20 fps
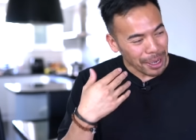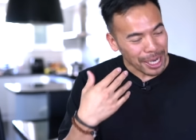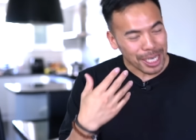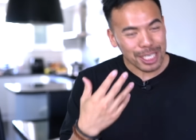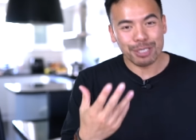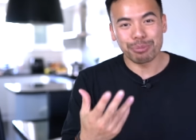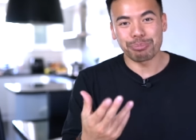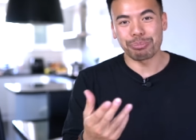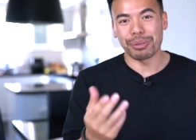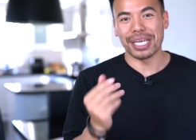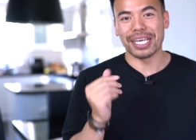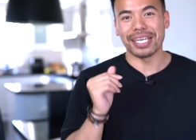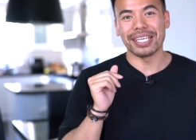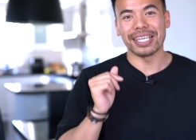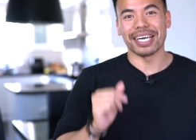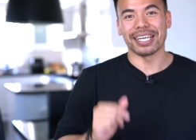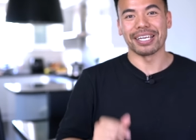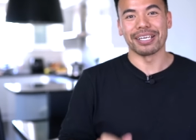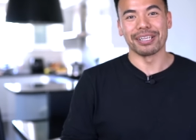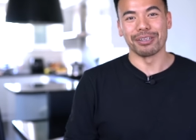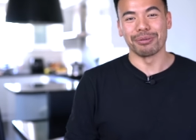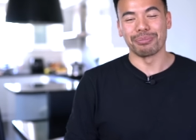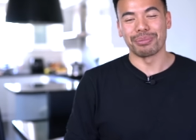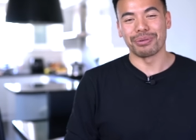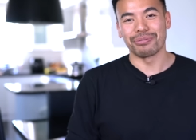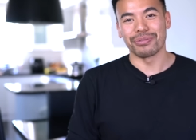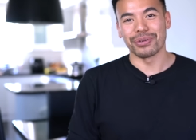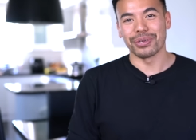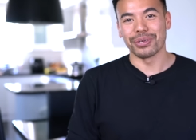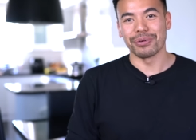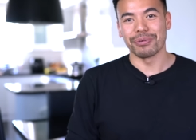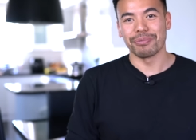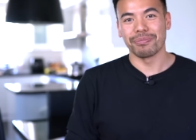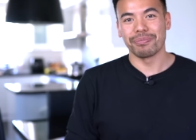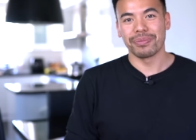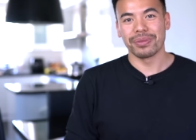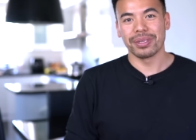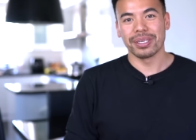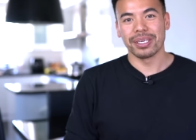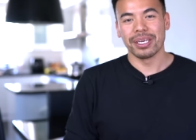explain that a little bit for you.
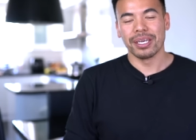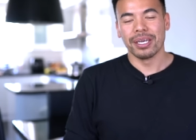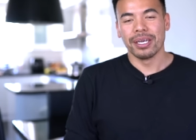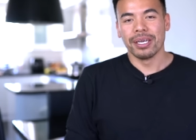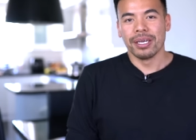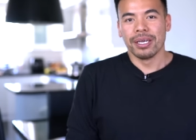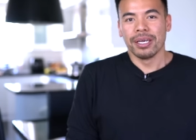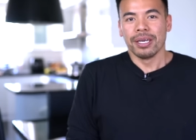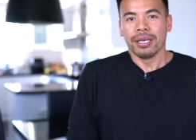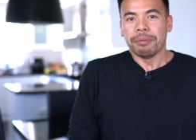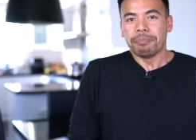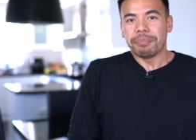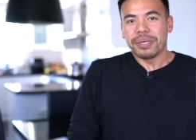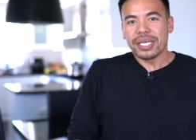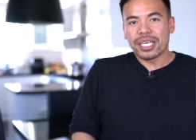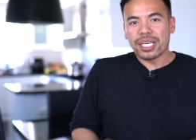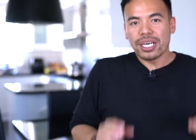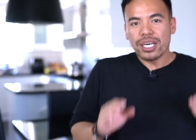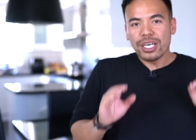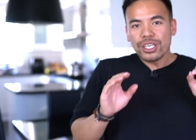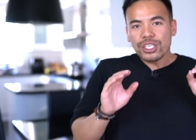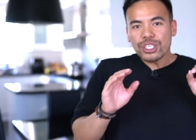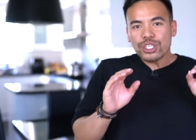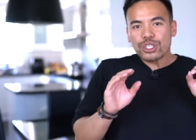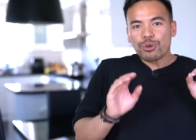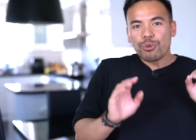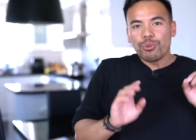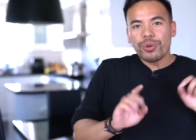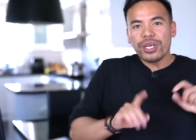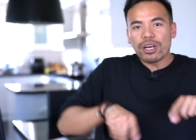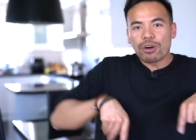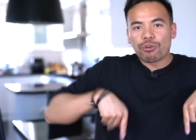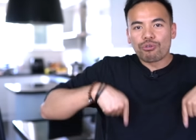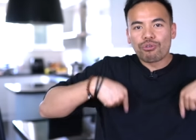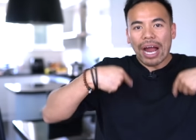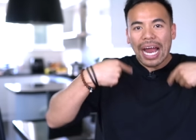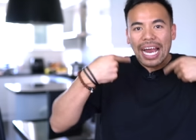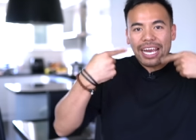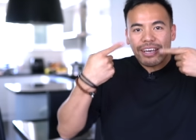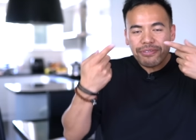Because we
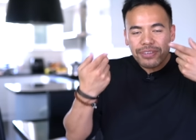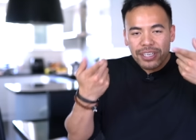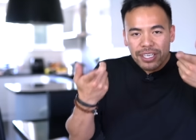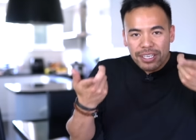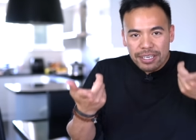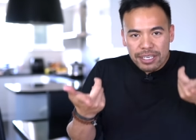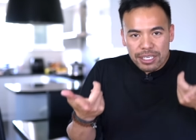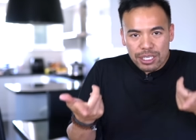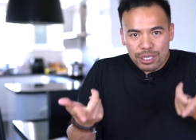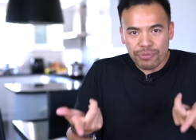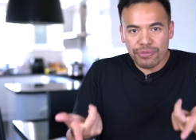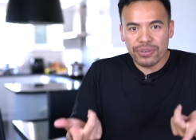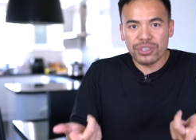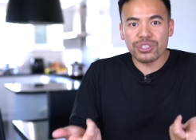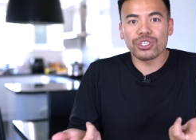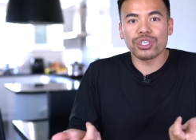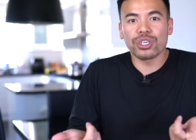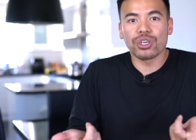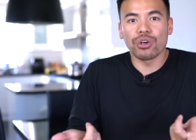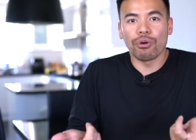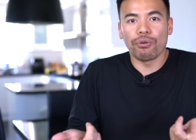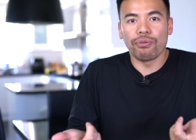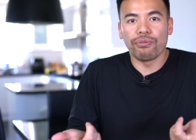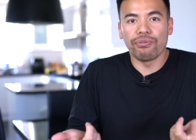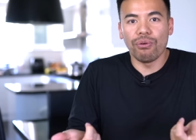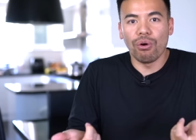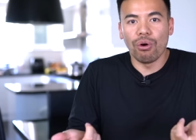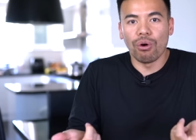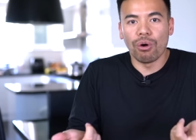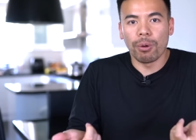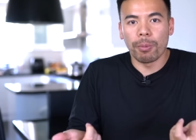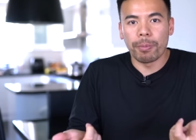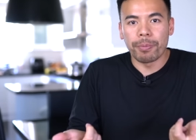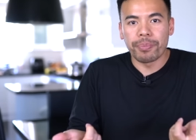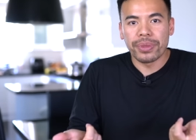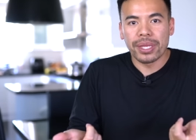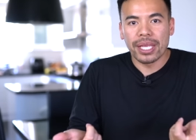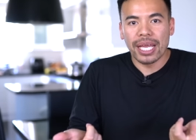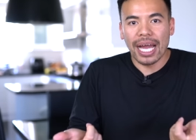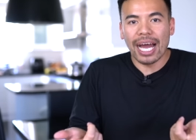arrived in this physical
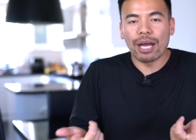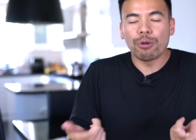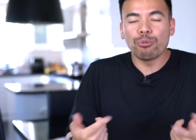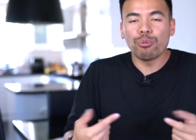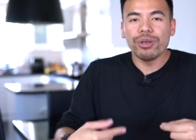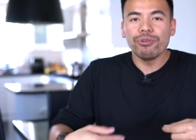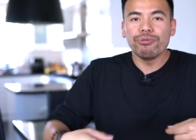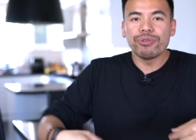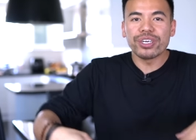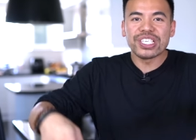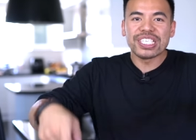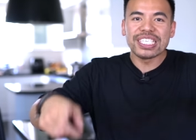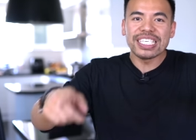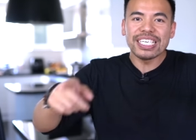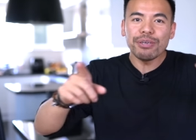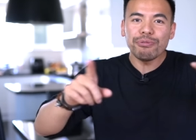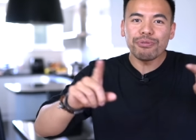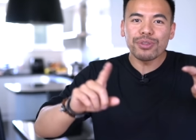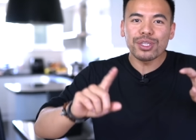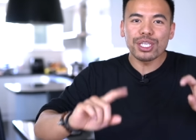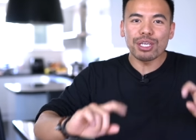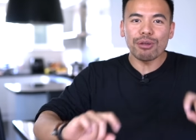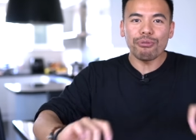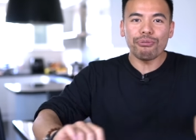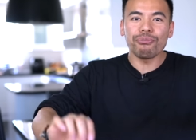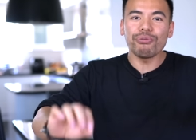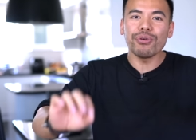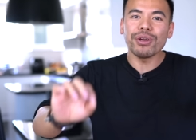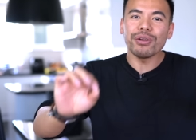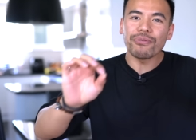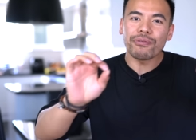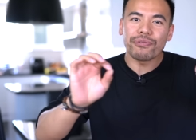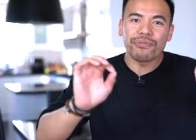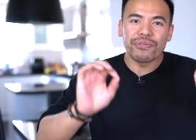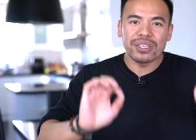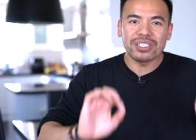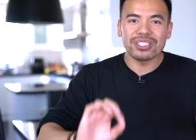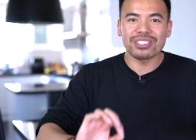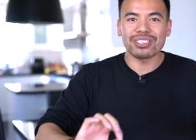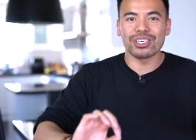form and we received different
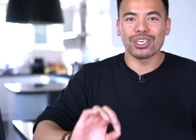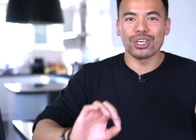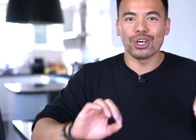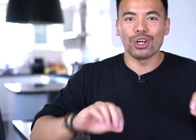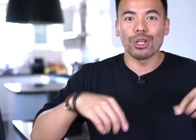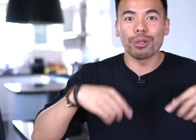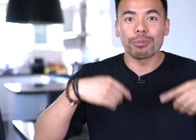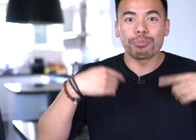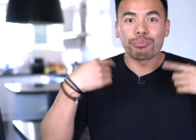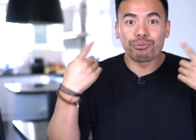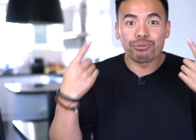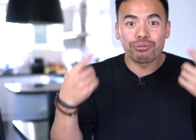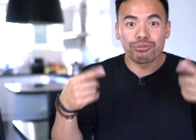physical